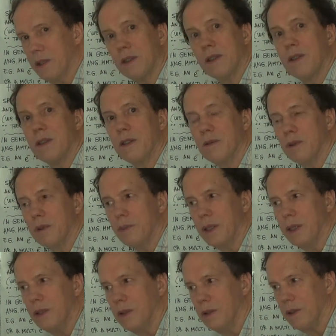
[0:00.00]
The third will
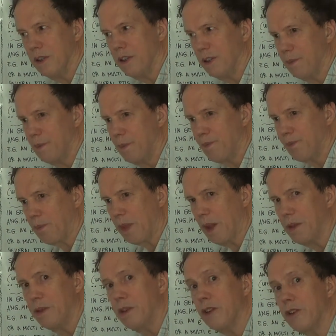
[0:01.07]
be on
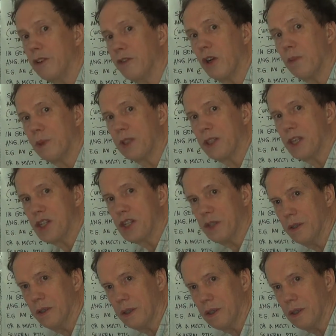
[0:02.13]
theory of computation,